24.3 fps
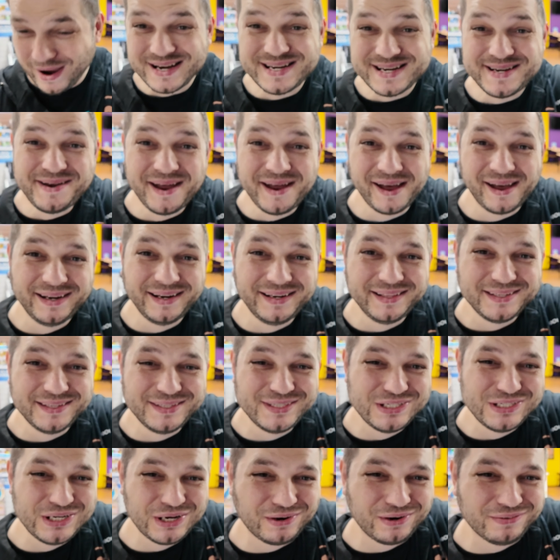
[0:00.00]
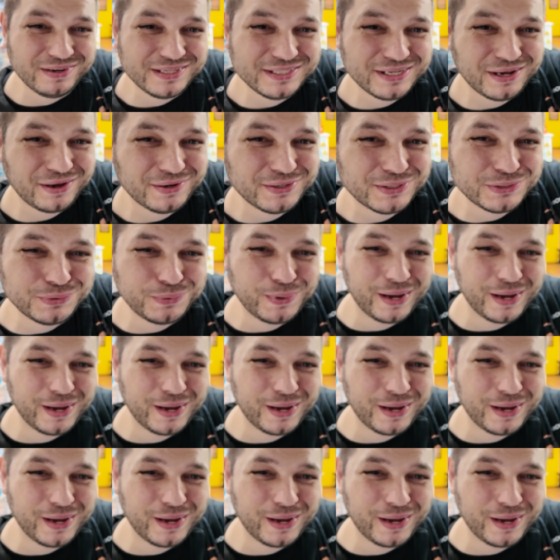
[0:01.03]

a nine in the Charizard as